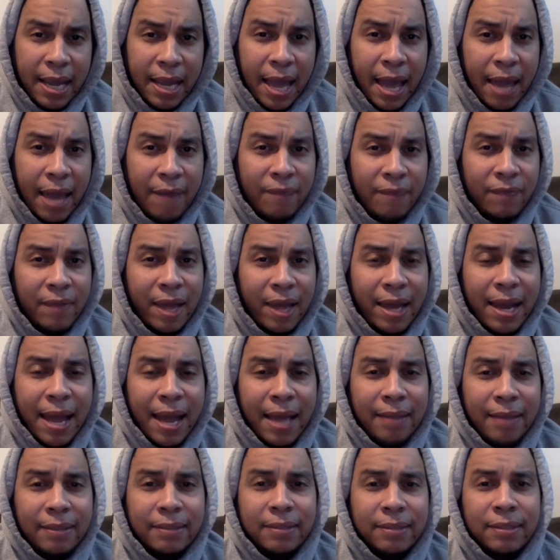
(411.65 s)
have not
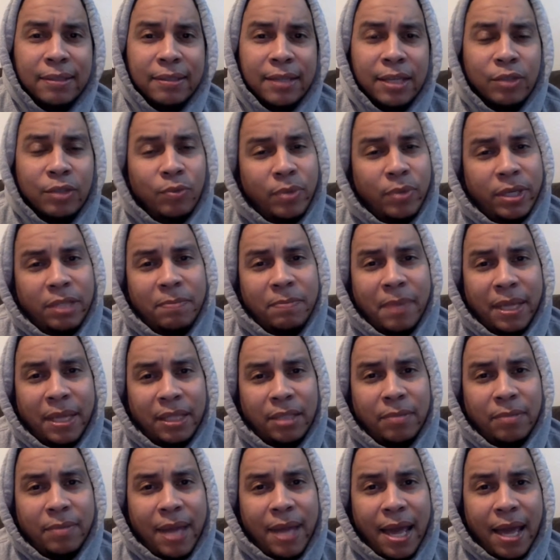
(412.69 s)
had the success we
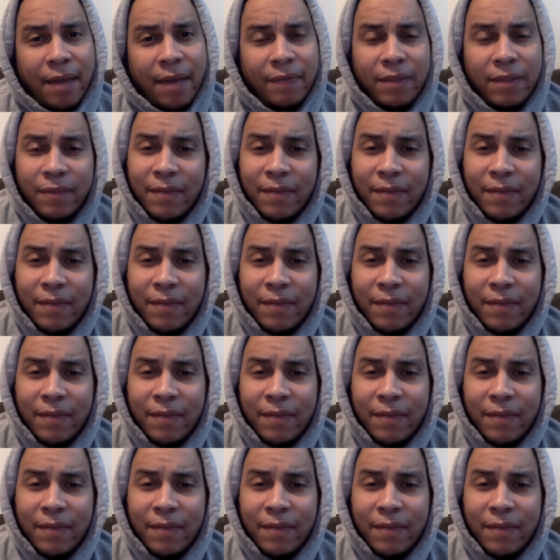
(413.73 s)
expected them to have.